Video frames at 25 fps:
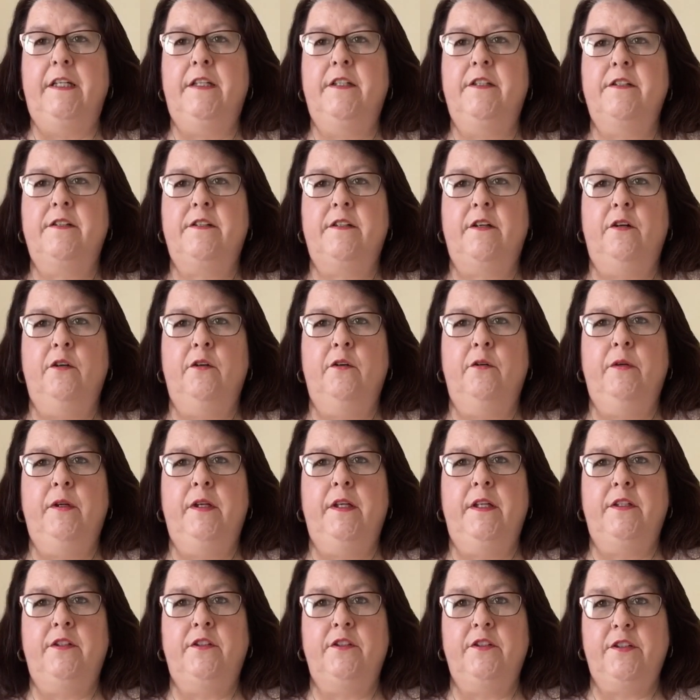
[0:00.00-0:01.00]
so
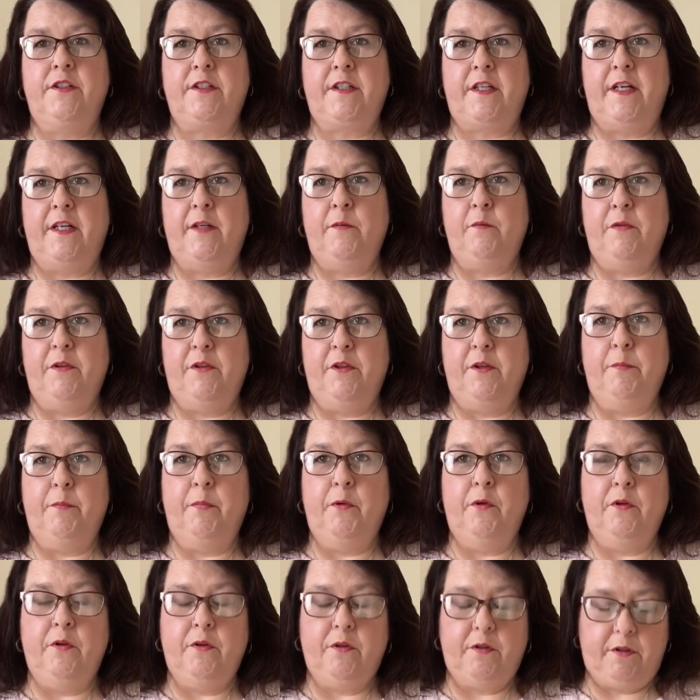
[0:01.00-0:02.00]
it just came with the
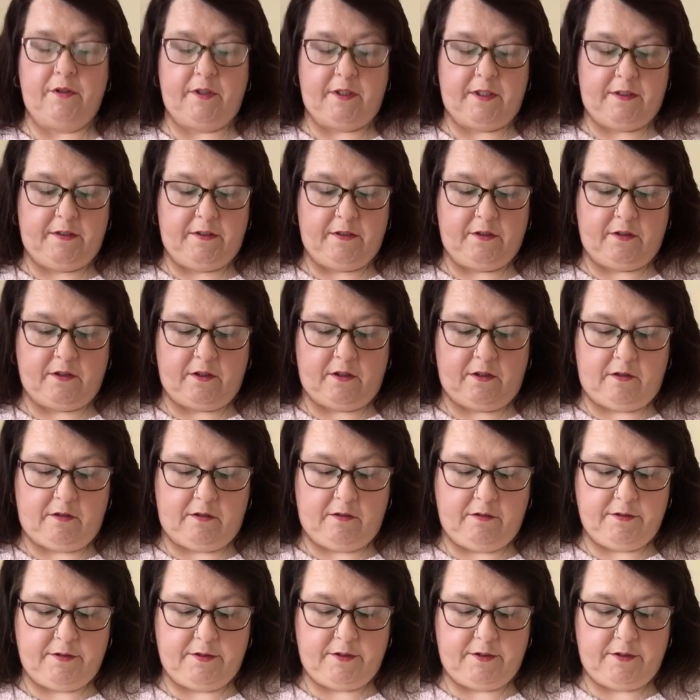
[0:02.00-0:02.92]
book and the cards,